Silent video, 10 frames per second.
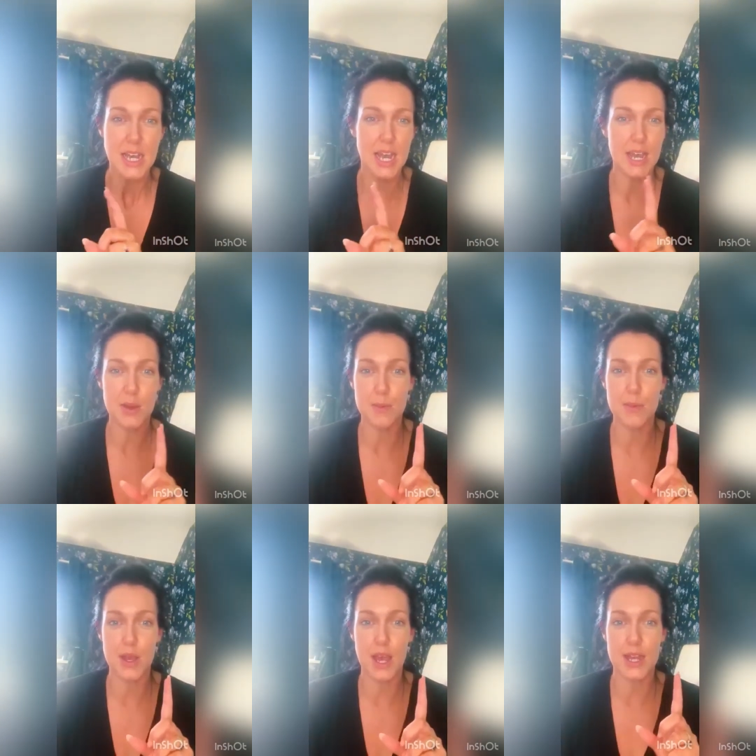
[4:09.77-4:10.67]

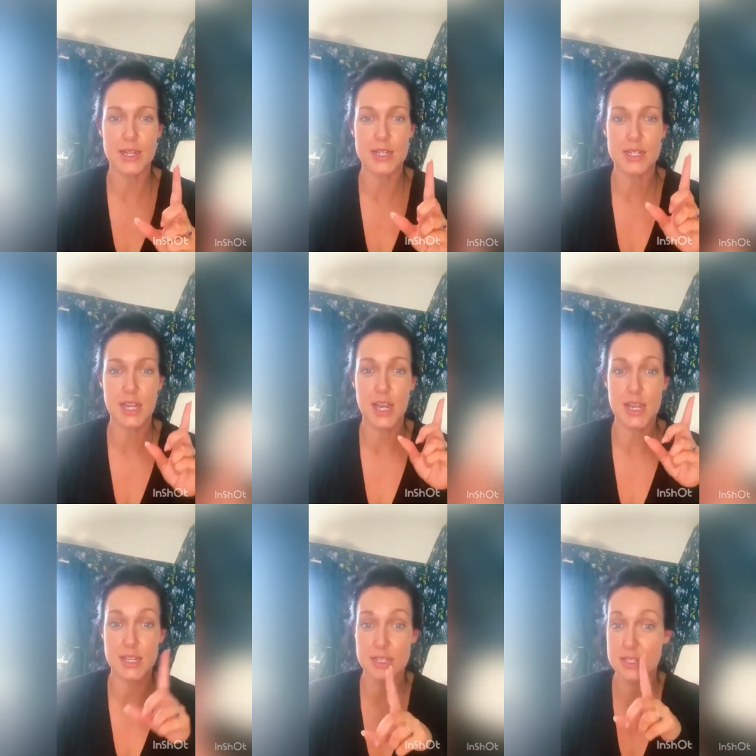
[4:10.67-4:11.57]
And
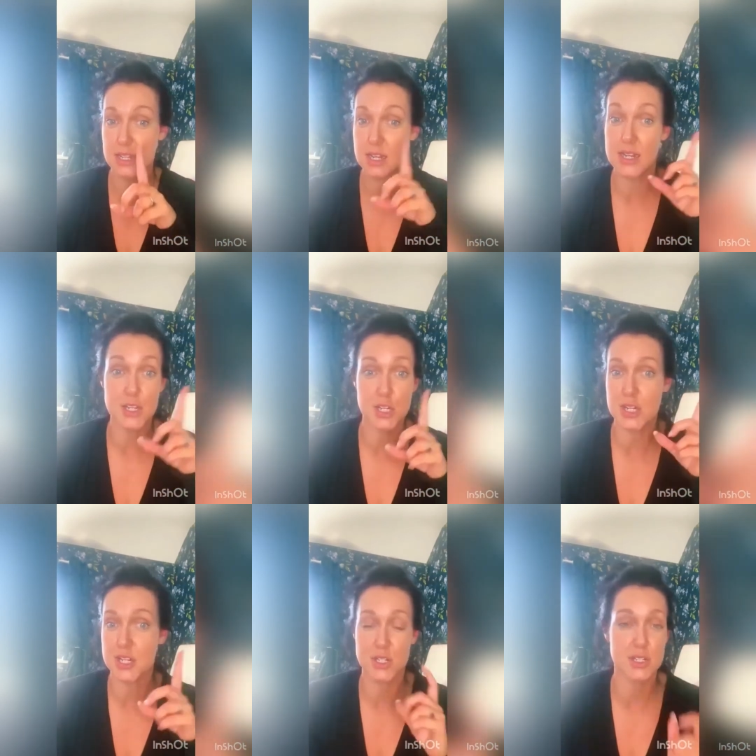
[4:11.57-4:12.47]
it's
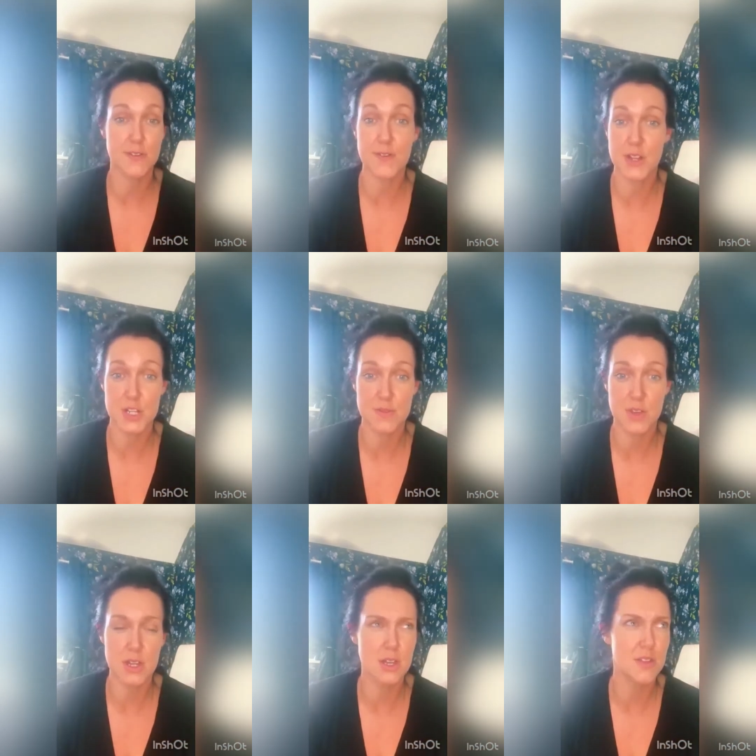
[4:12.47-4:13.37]
literally just a flush of
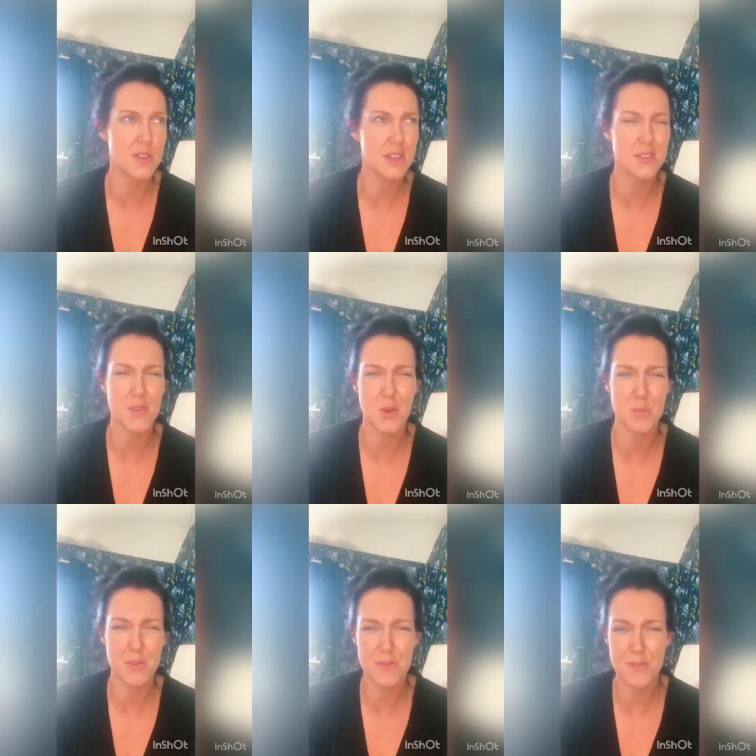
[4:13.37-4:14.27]
colour. I think they've got
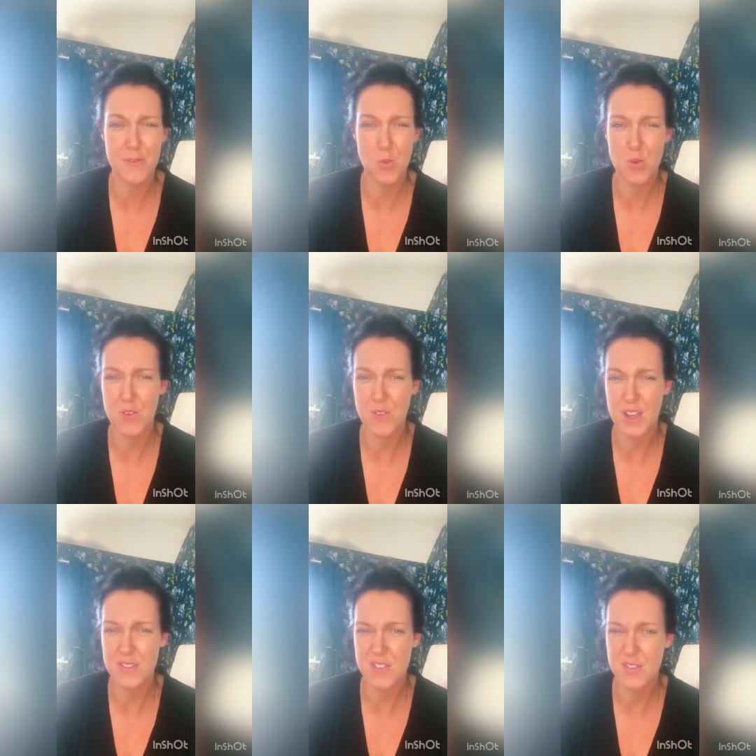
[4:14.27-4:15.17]
about four or
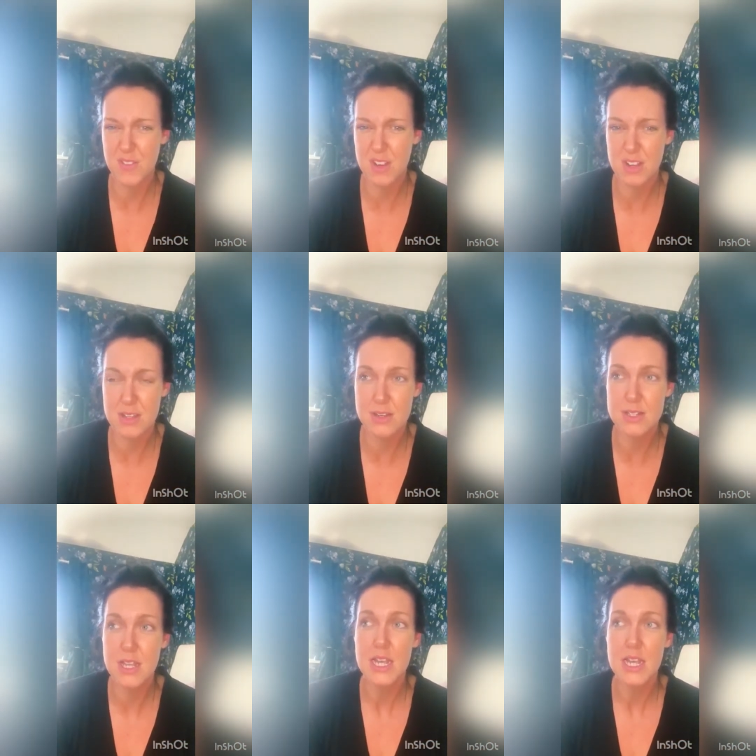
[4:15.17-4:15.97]
five different colours.